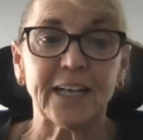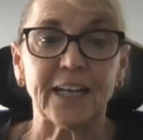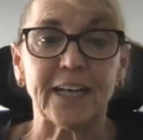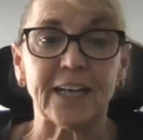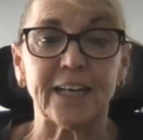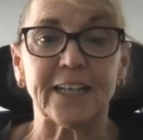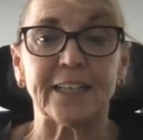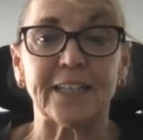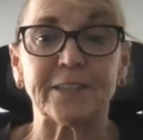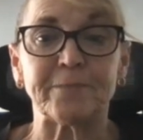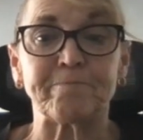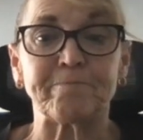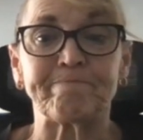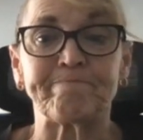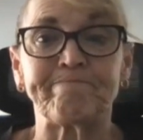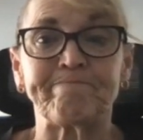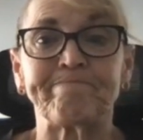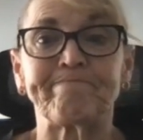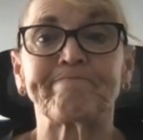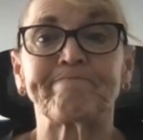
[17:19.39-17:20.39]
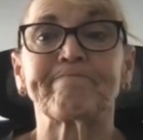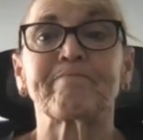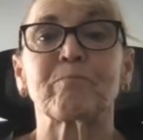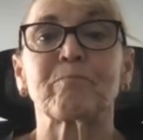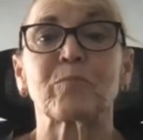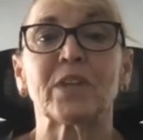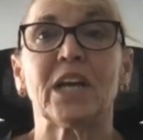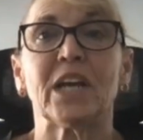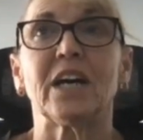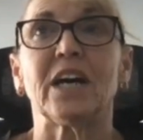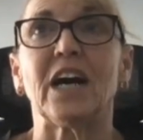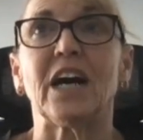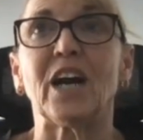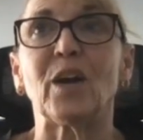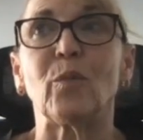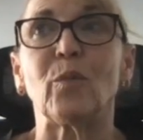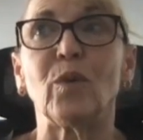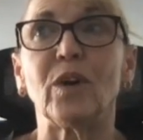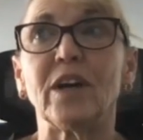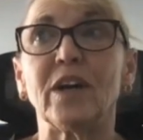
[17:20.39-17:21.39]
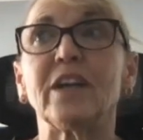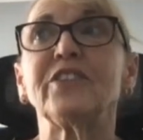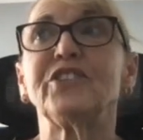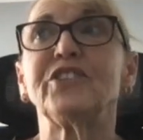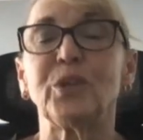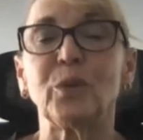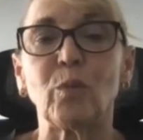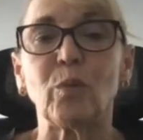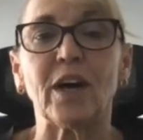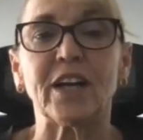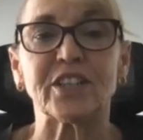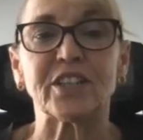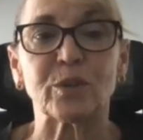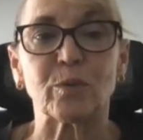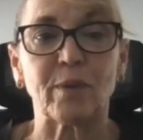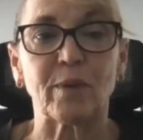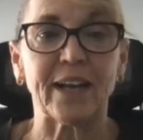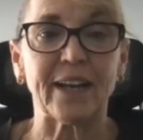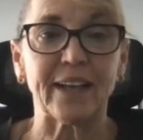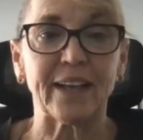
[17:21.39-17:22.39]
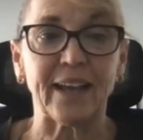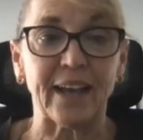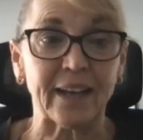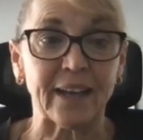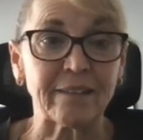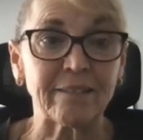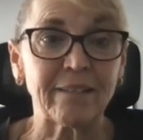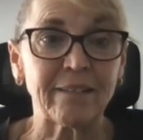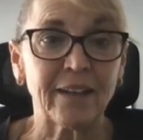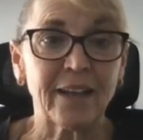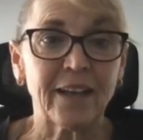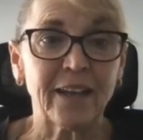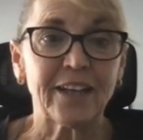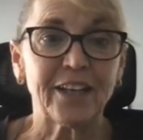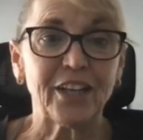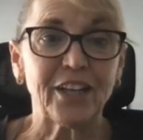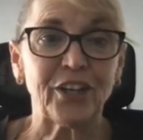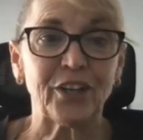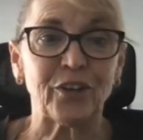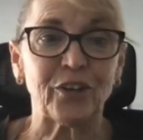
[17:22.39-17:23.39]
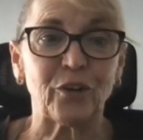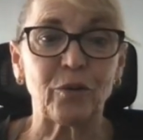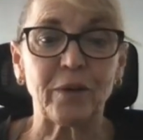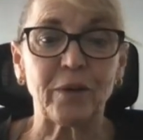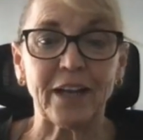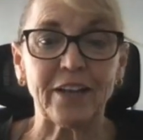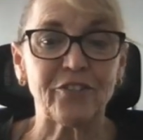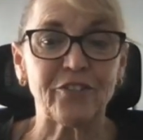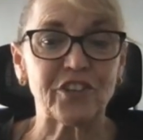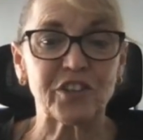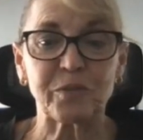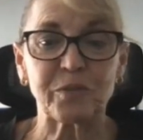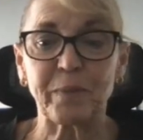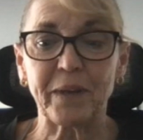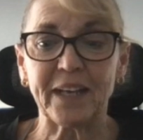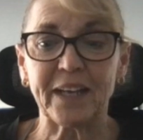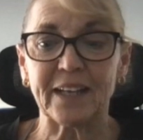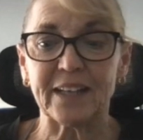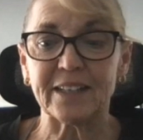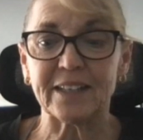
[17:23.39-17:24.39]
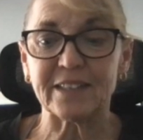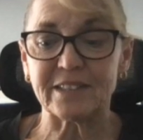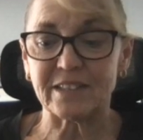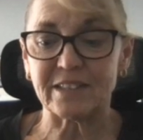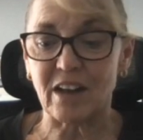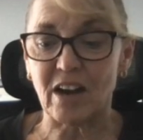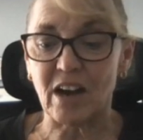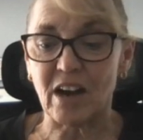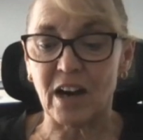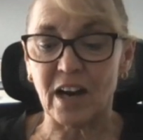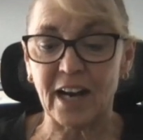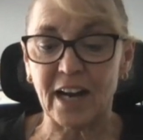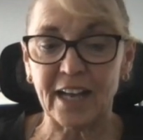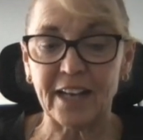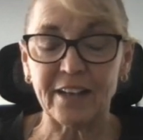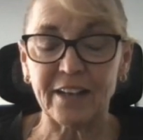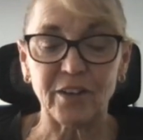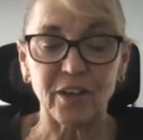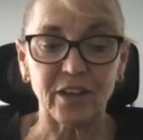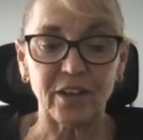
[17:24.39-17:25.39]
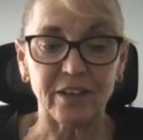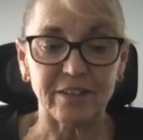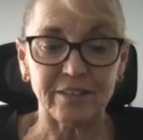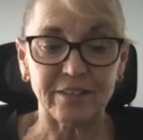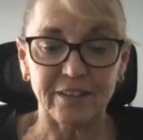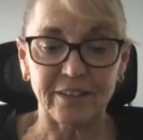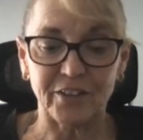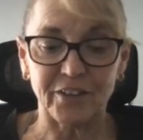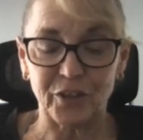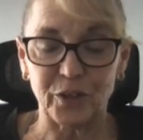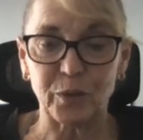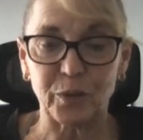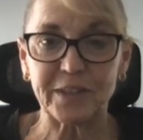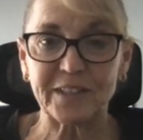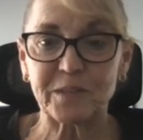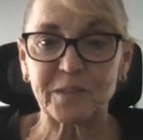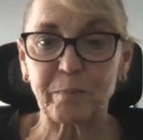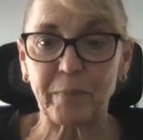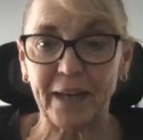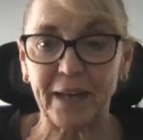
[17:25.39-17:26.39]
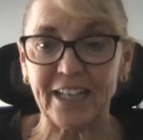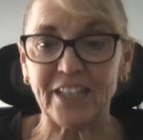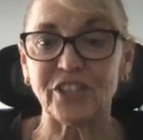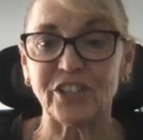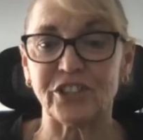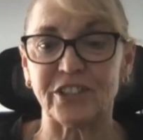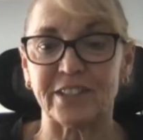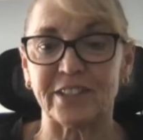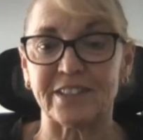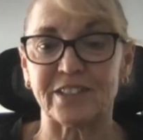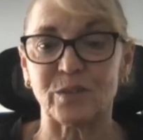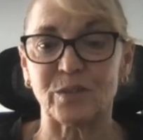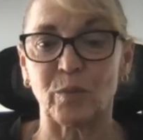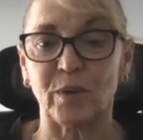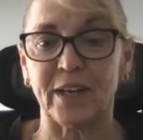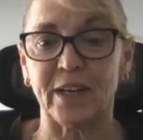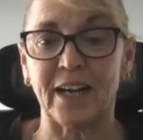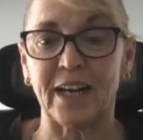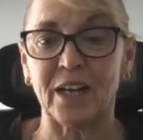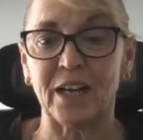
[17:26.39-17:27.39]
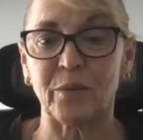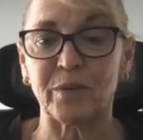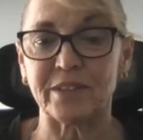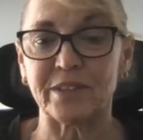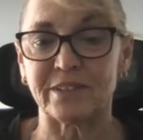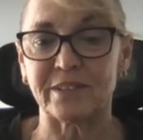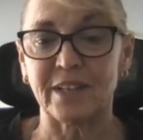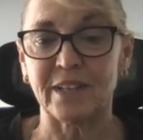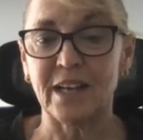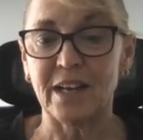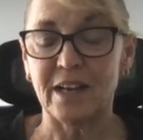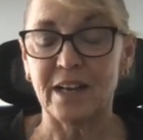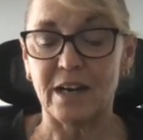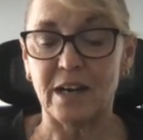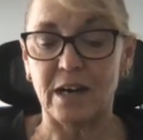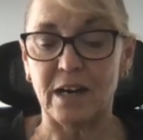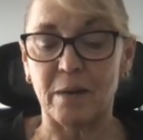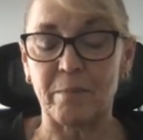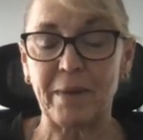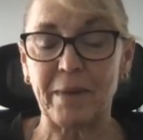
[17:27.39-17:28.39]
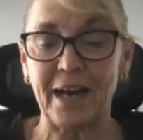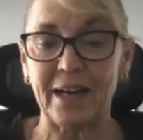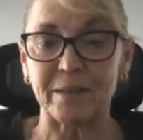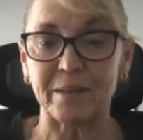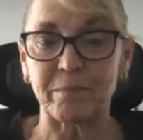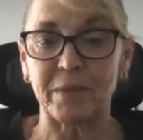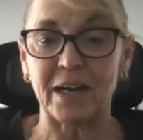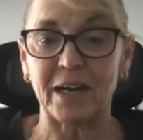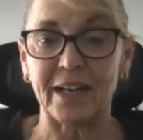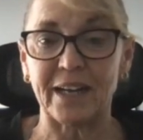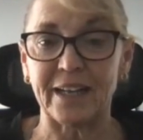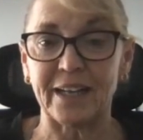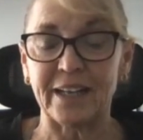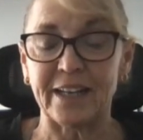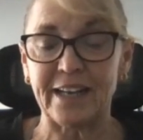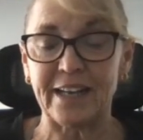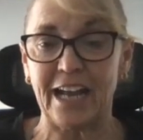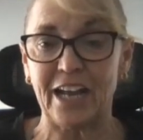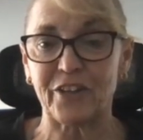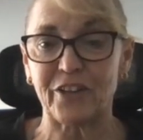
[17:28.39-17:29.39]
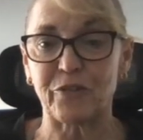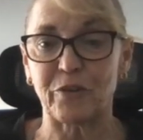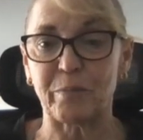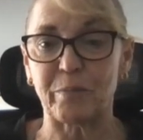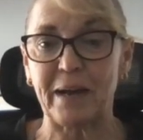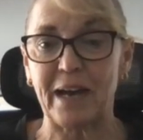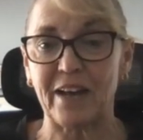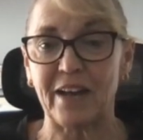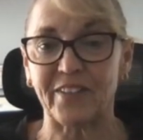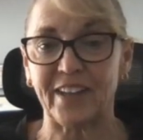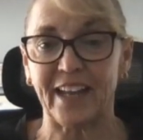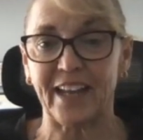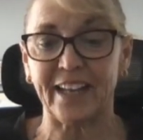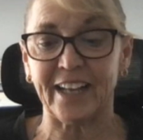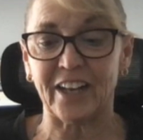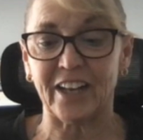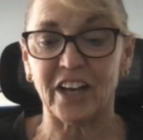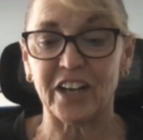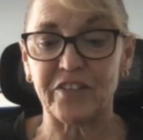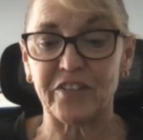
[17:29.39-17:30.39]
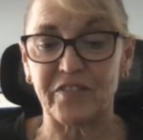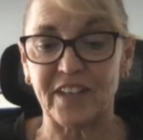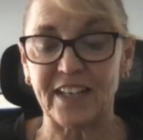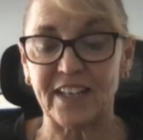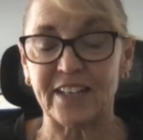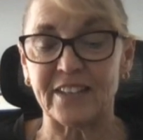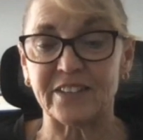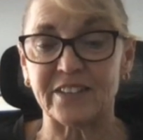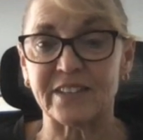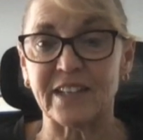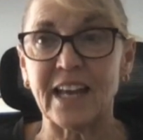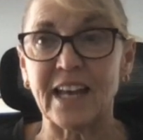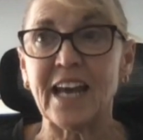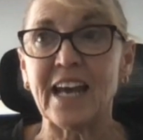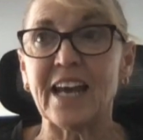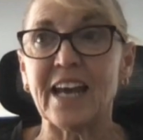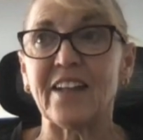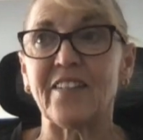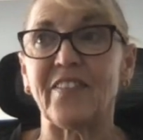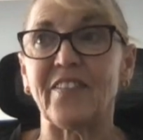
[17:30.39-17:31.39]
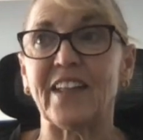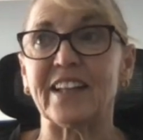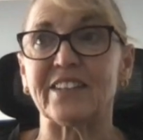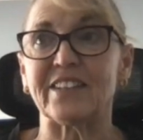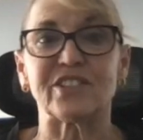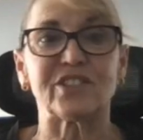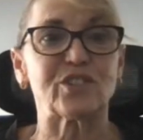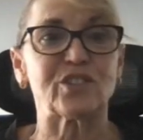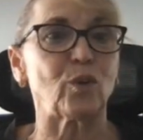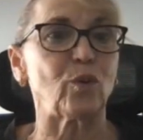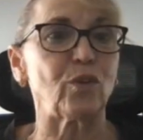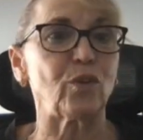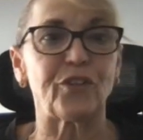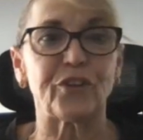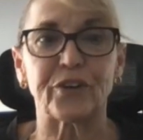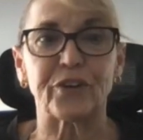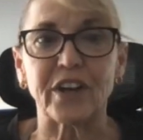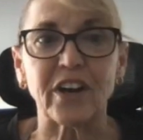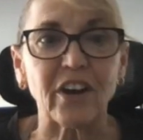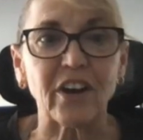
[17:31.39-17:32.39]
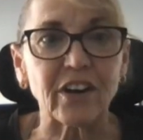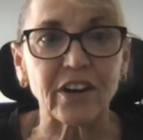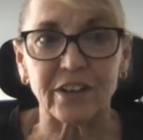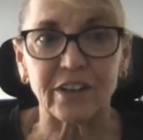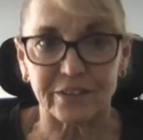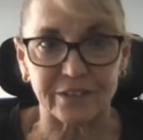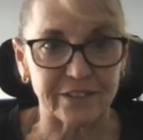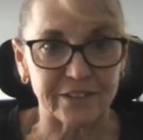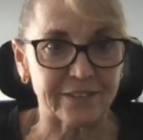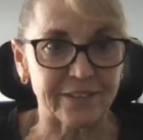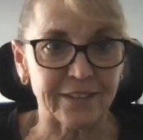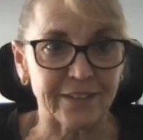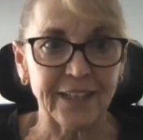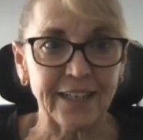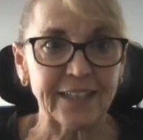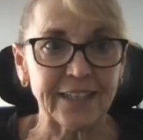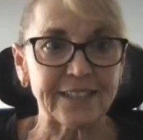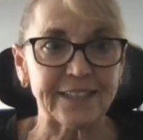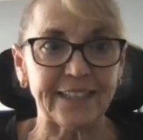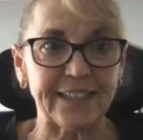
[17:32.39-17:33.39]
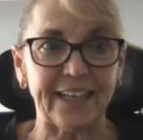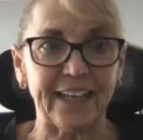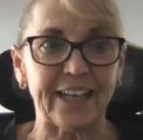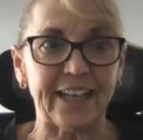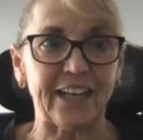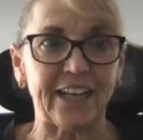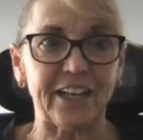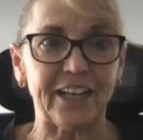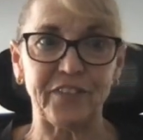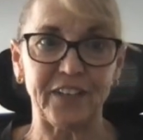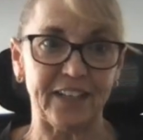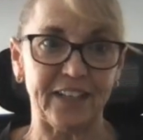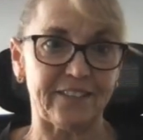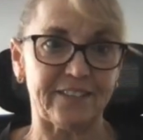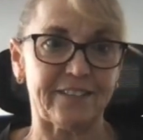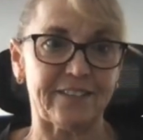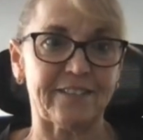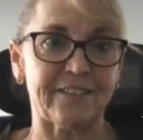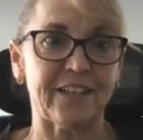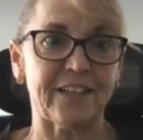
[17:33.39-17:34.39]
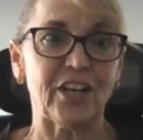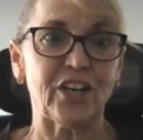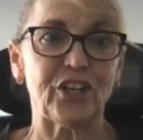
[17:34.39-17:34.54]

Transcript: Um, I would do want to write again, just because there was patients when I was at my naturopath getting IVs that sold their cars to get IVs.